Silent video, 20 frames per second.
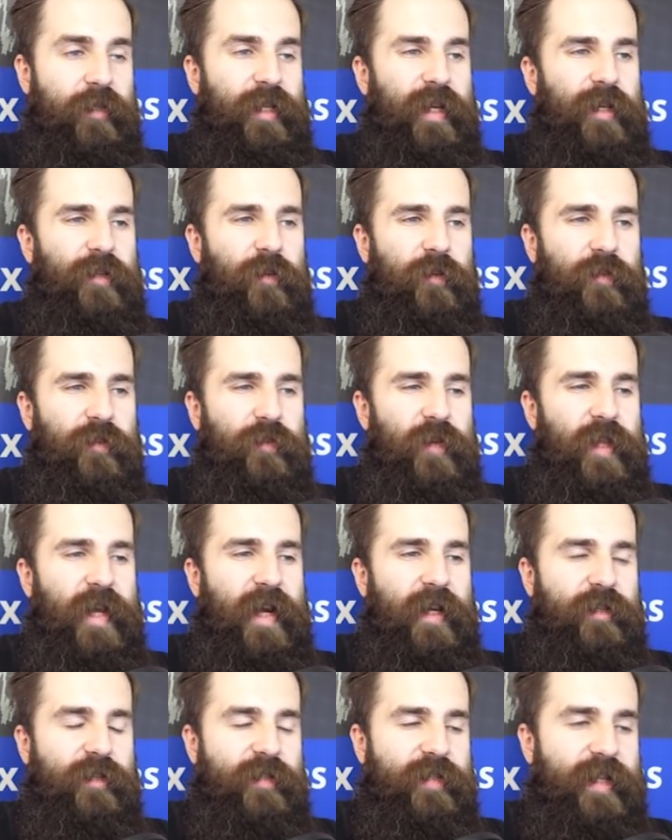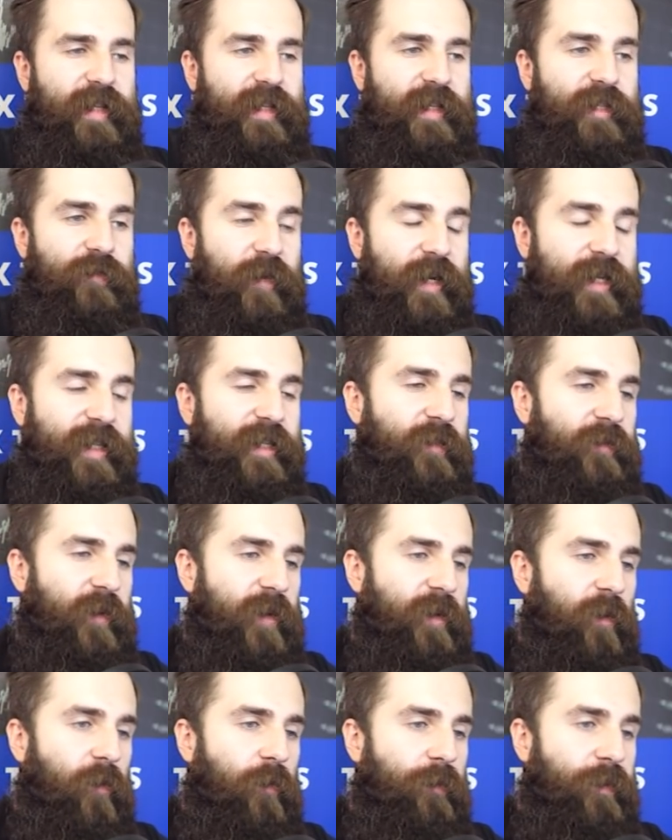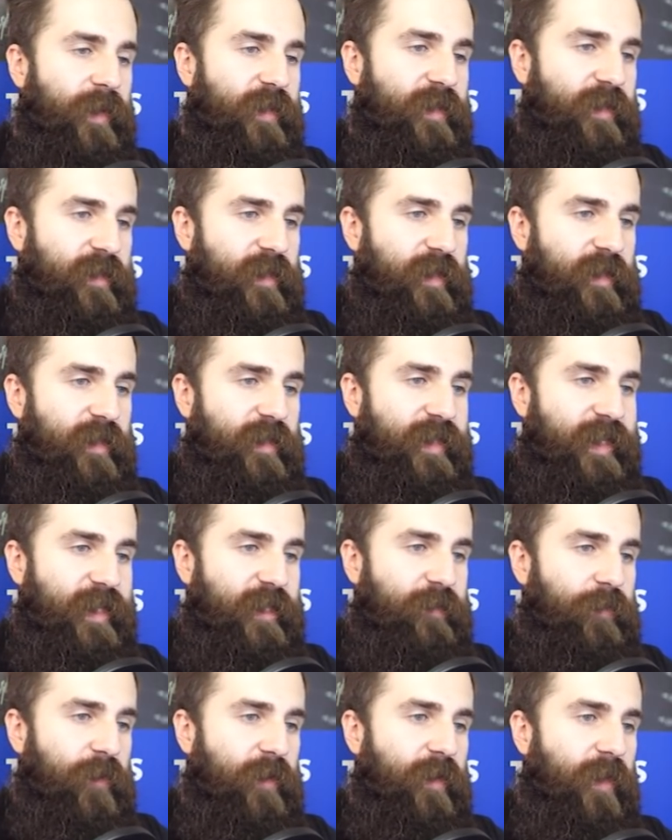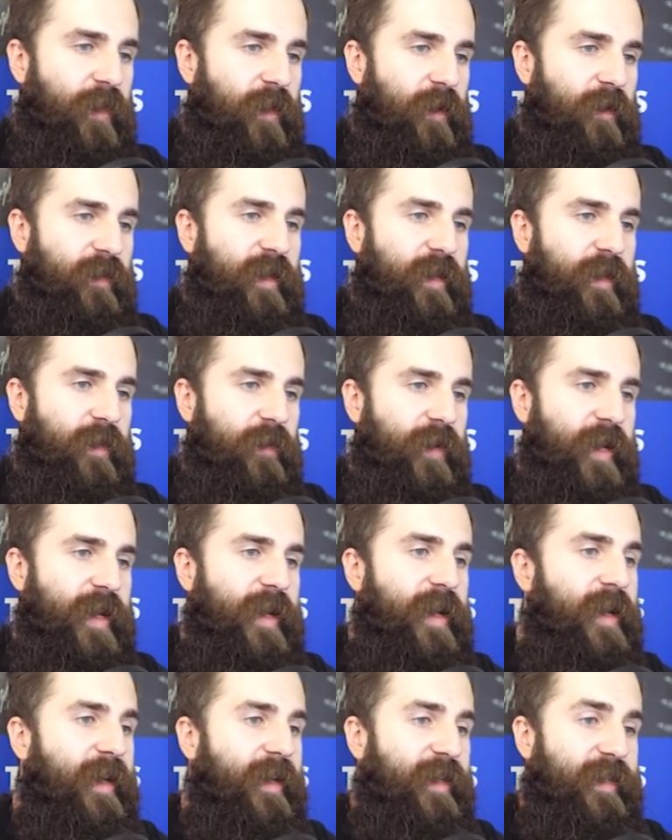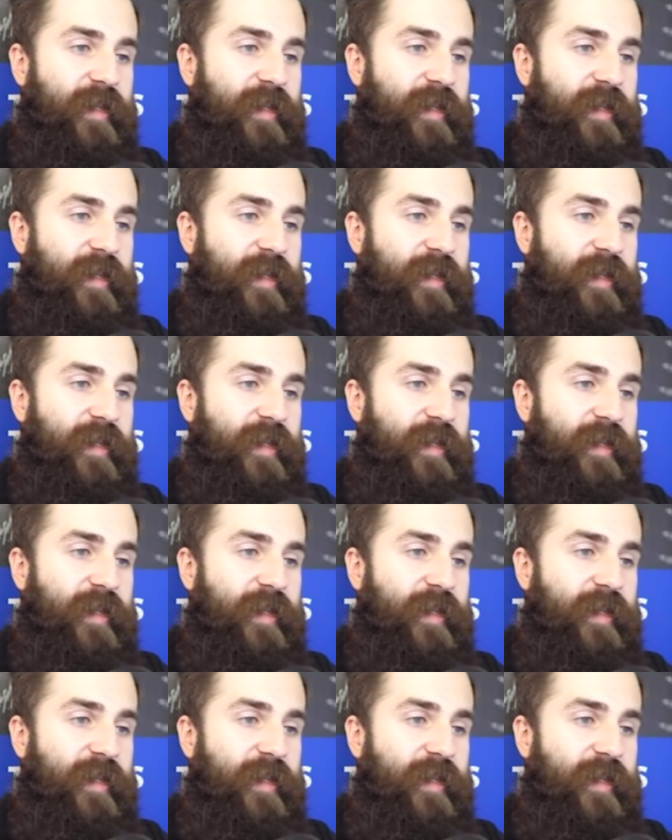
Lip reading: What I don't really understand is why this trader opens 6.33,